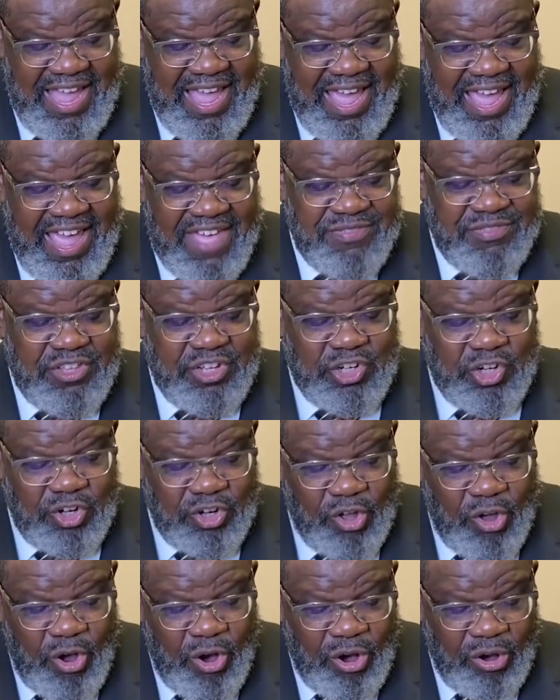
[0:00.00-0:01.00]
and the
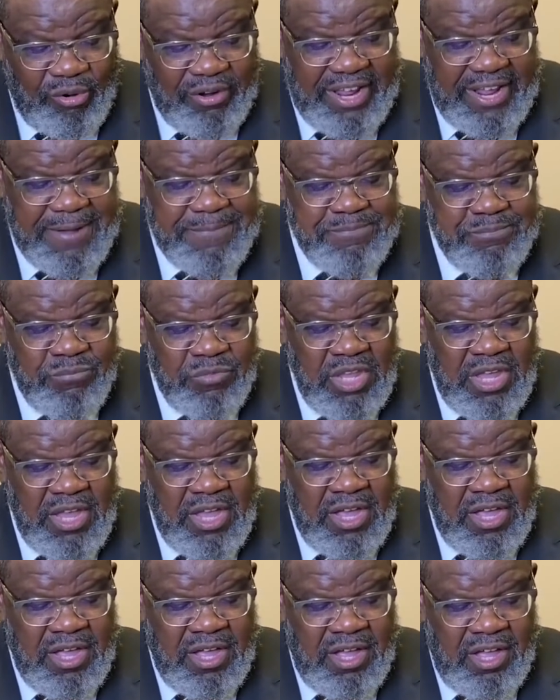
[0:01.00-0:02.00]
glory
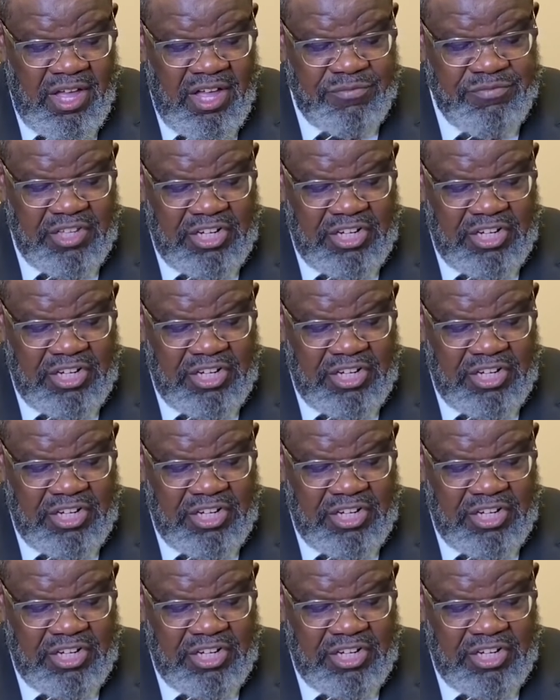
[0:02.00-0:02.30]
of